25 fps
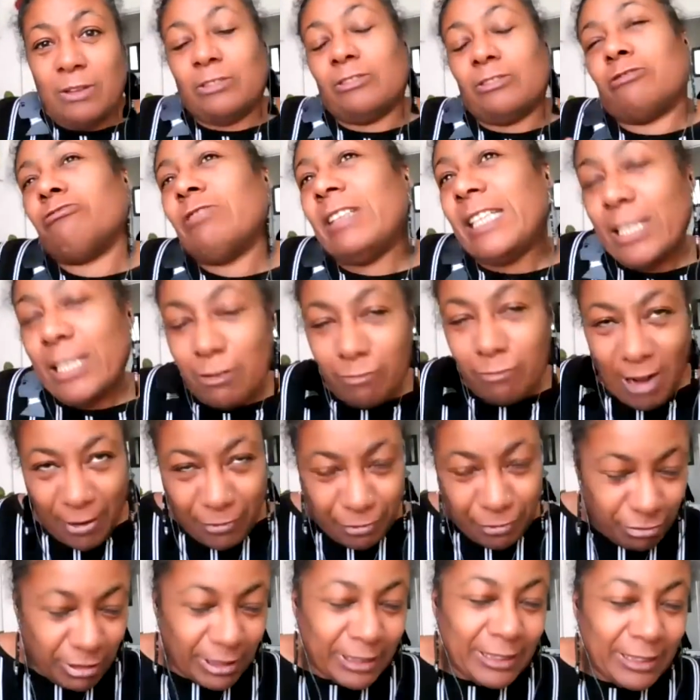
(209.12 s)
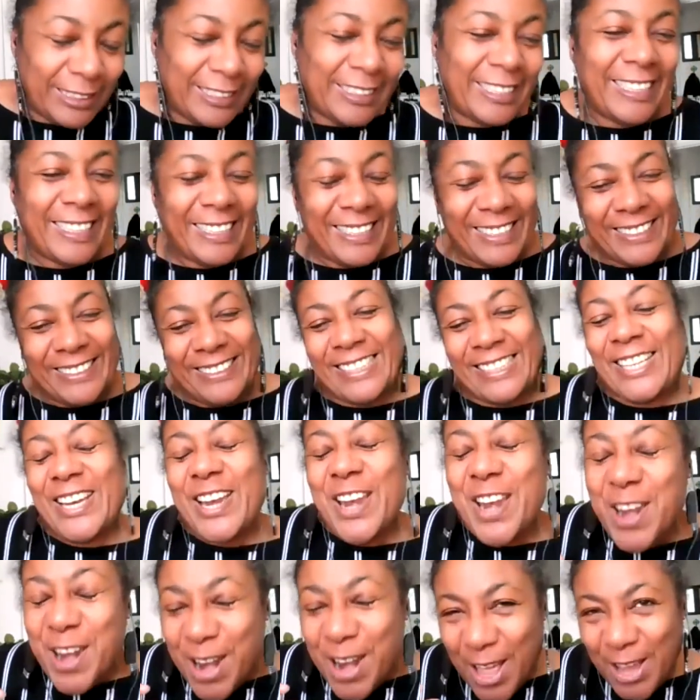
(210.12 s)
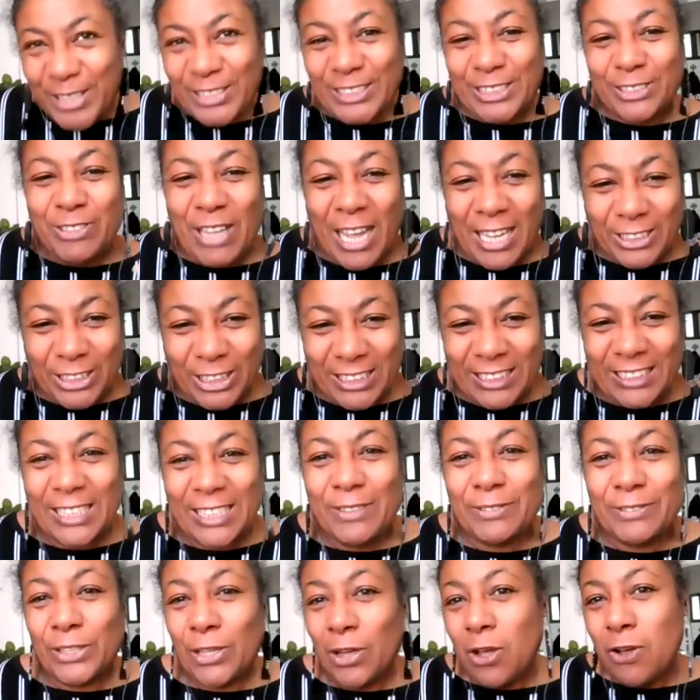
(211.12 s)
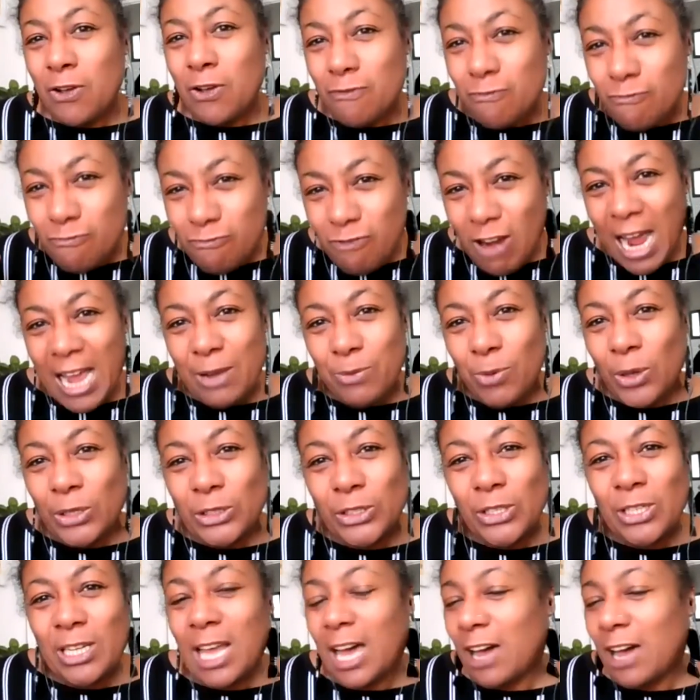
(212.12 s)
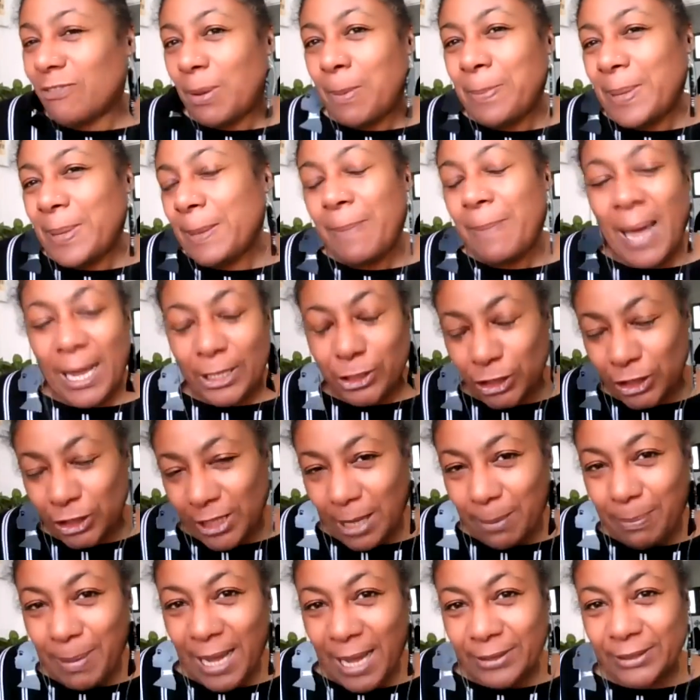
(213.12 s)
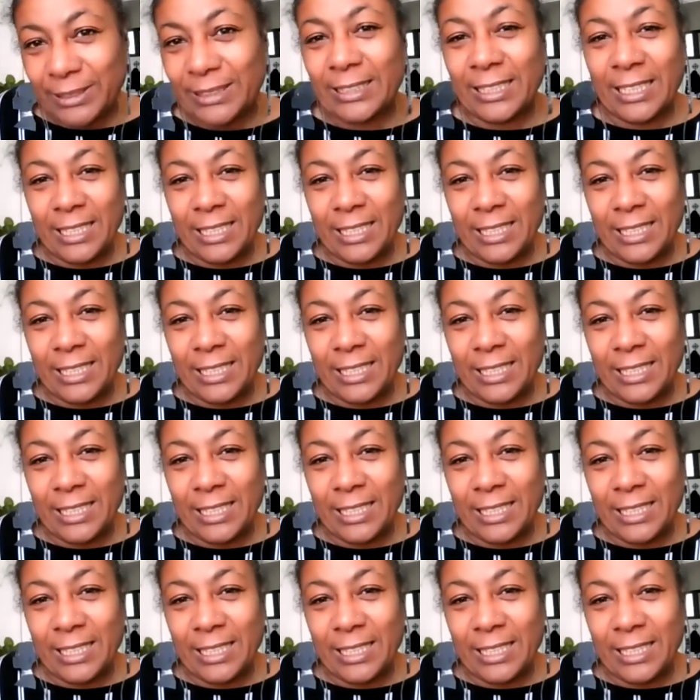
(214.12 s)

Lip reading: Greek references and loads of adjectives. Write what you love and be passionate about